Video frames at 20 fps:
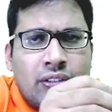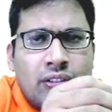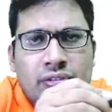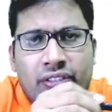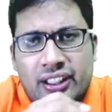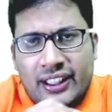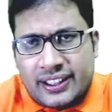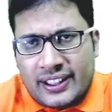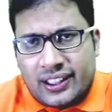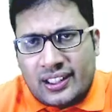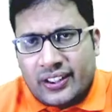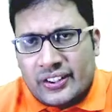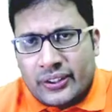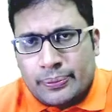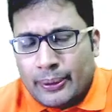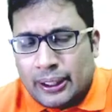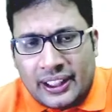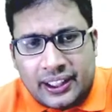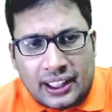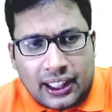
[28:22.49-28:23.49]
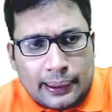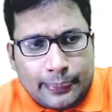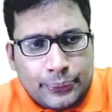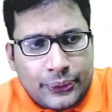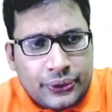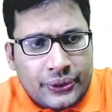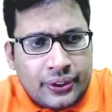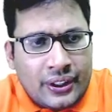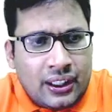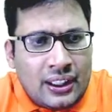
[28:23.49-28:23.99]
We discussed many
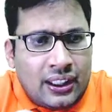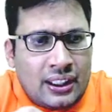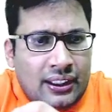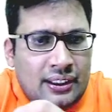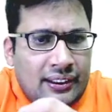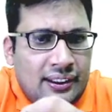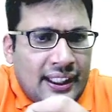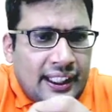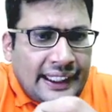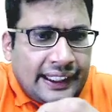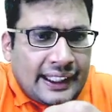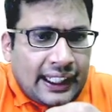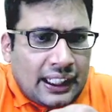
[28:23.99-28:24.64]
times. Lead